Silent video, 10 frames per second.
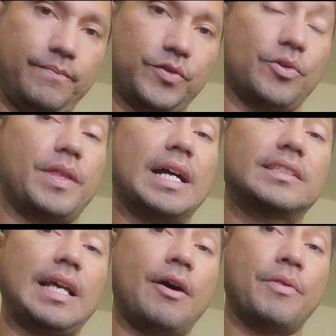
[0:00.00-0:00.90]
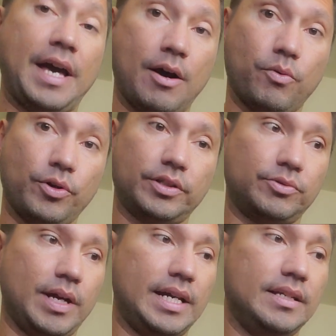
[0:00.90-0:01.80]
So that's how that works,
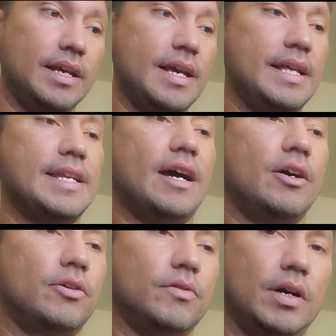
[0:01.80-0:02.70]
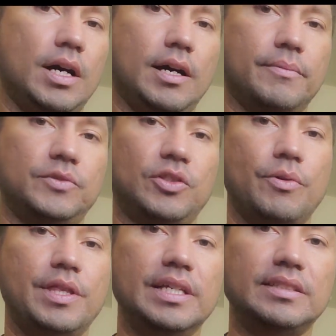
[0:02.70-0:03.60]
right? Now, so
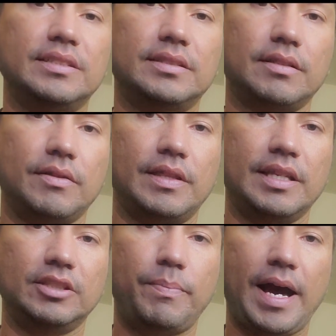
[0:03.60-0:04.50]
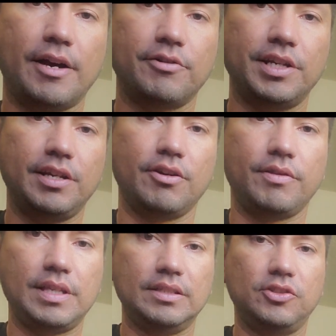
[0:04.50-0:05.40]
this pattern here,
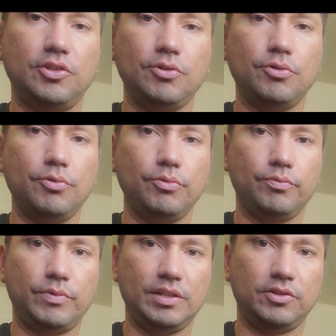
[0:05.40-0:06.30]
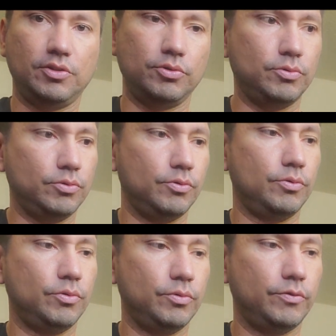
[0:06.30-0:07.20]
these two
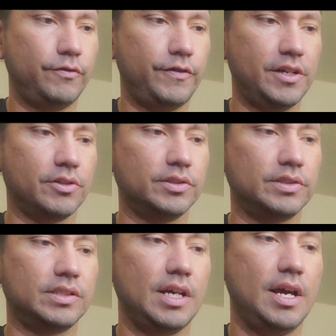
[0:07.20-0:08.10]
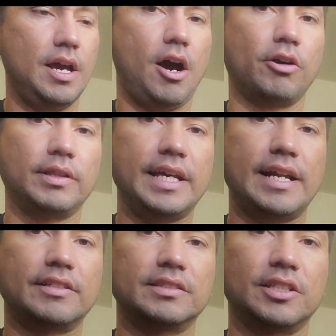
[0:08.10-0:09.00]
fingers are laid
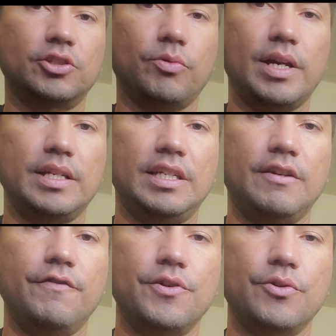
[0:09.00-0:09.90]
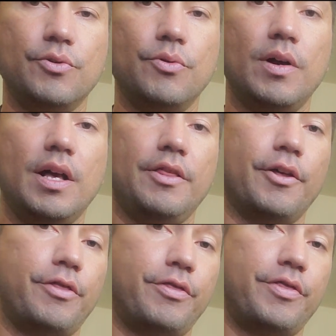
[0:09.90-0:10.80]
out in such a way to give you
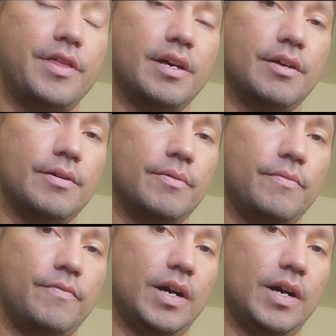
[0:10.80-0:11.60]
the